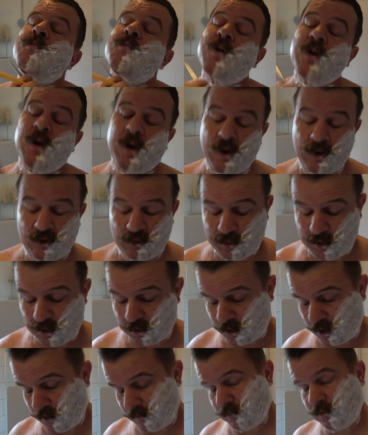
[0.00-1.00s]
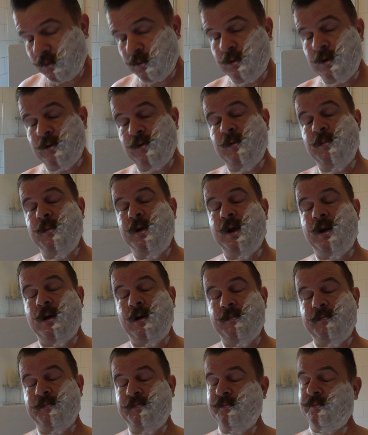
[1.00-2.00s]
Yeah, it's a bit uncomfortable lifting my head
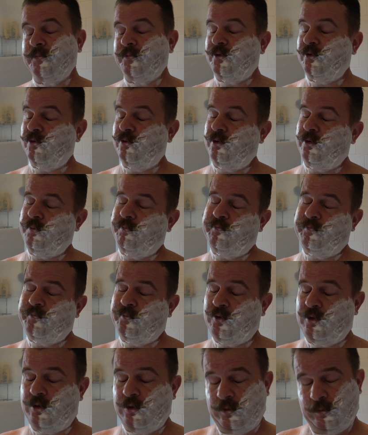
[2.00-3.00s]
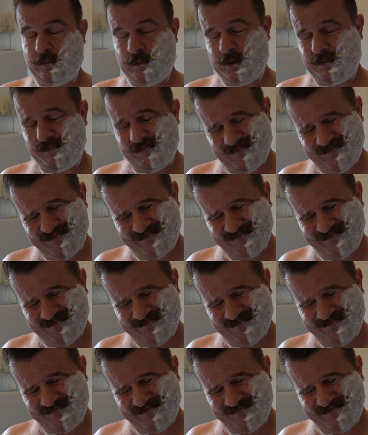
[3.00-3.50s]
up. Sorry, excuse me.